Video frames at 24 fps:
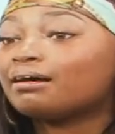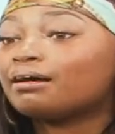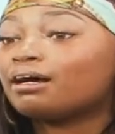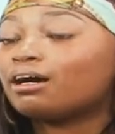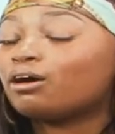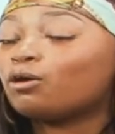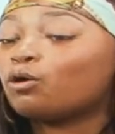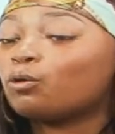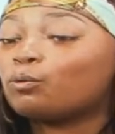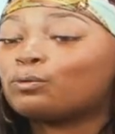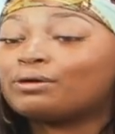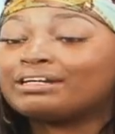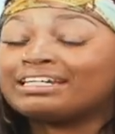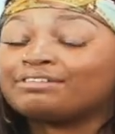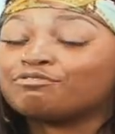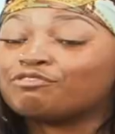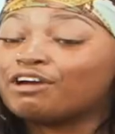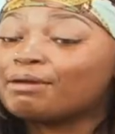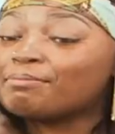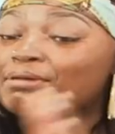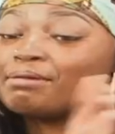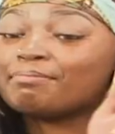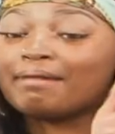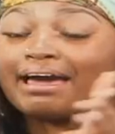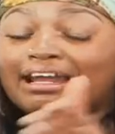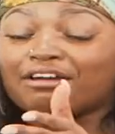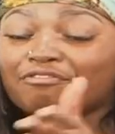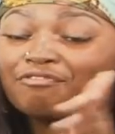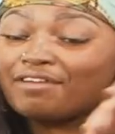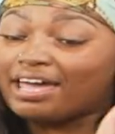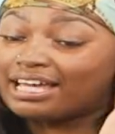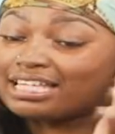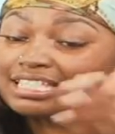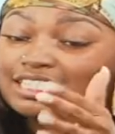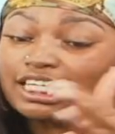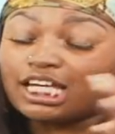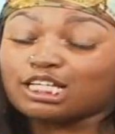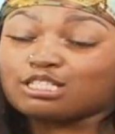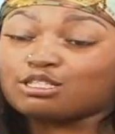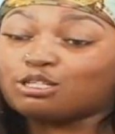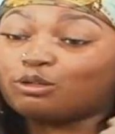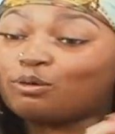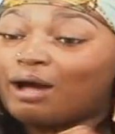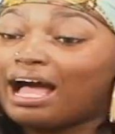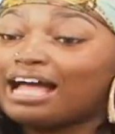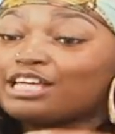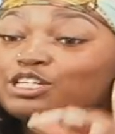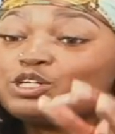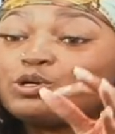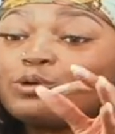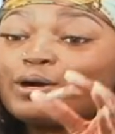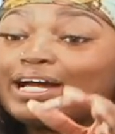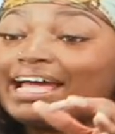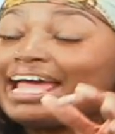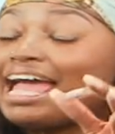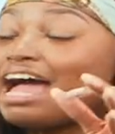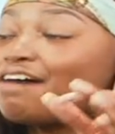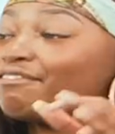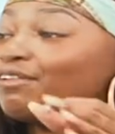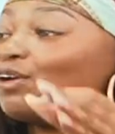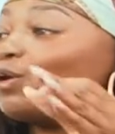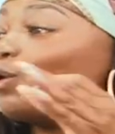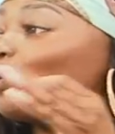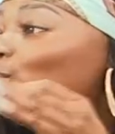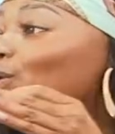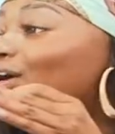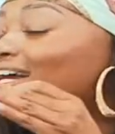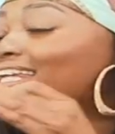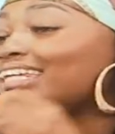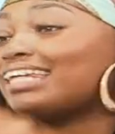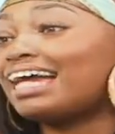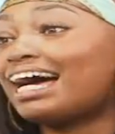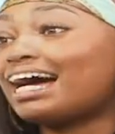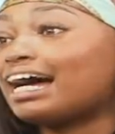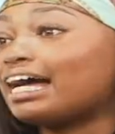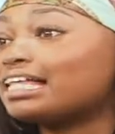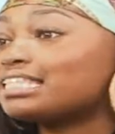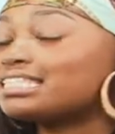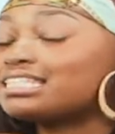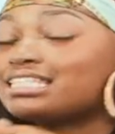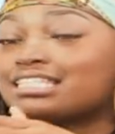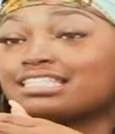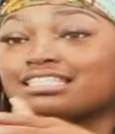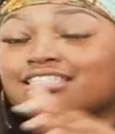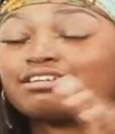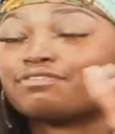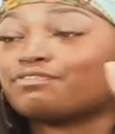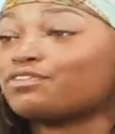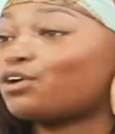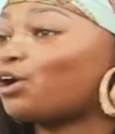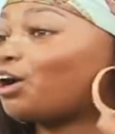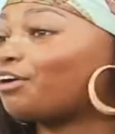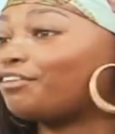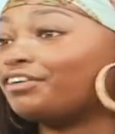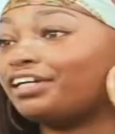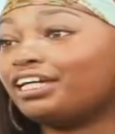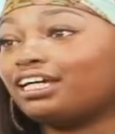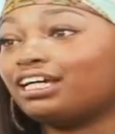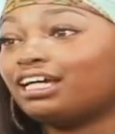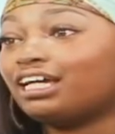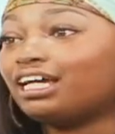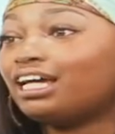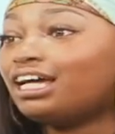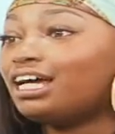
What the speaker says: Or what Remy, matter of fact, said too, you ain't have an online since Safari.